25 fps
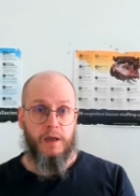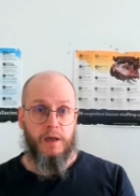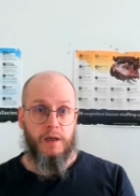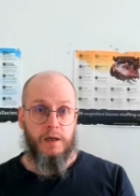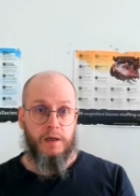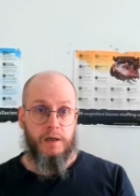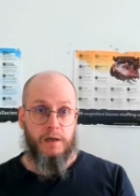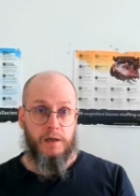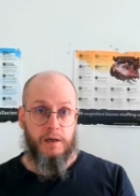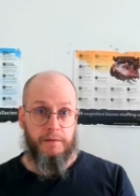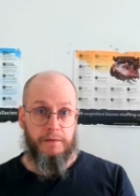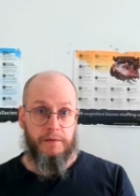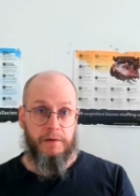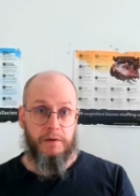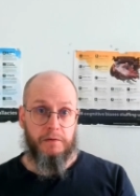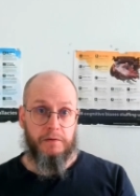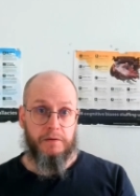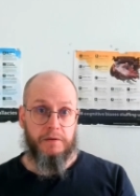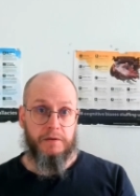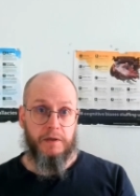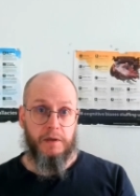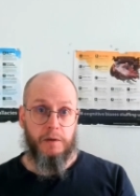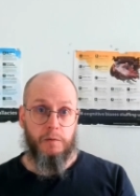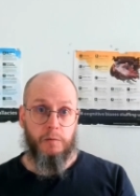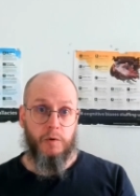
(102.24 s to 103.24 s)
If you're
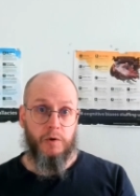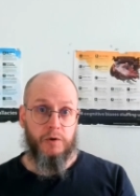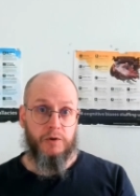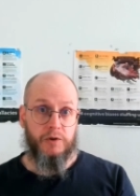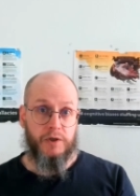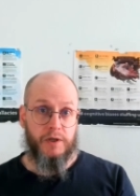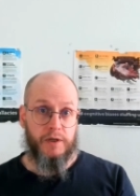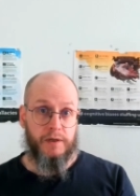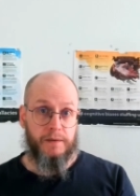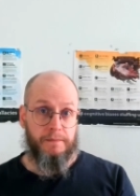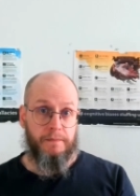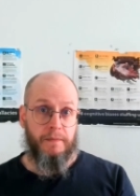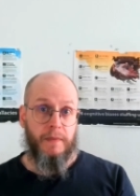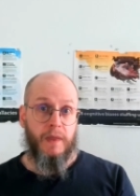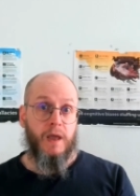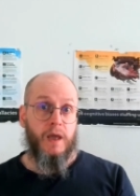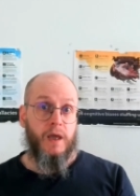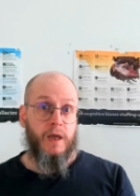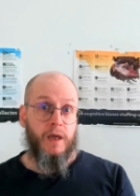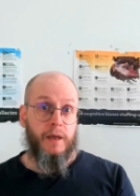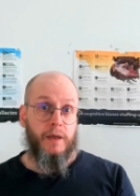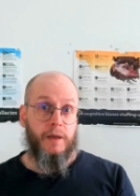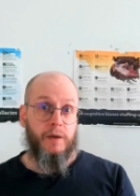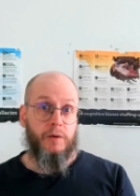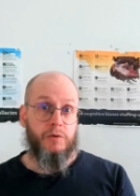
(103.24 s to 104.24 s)
still watching,
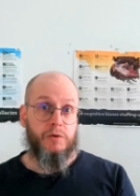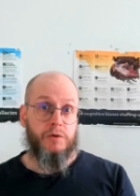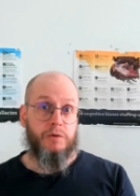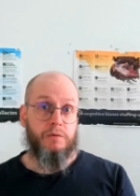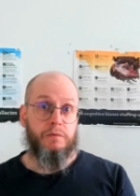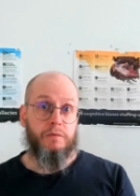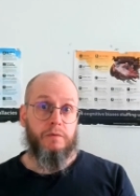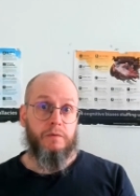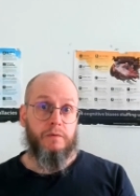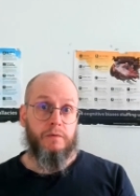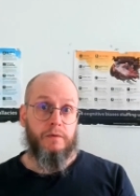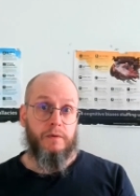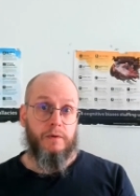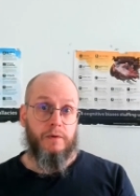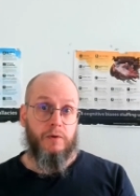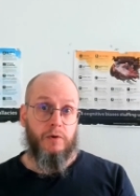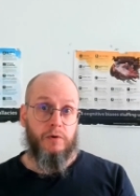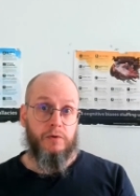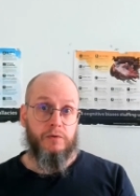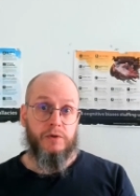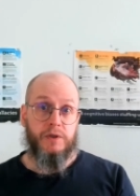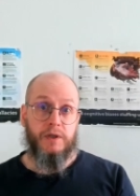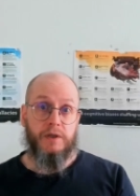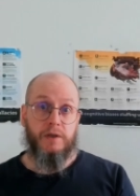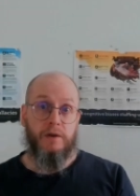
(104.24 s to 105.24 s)
you should
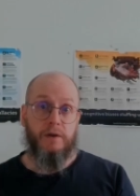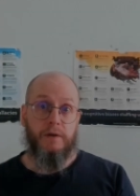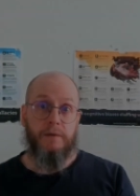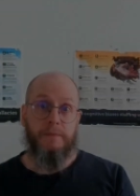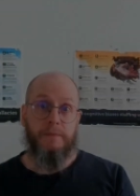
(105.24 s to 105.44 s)
consider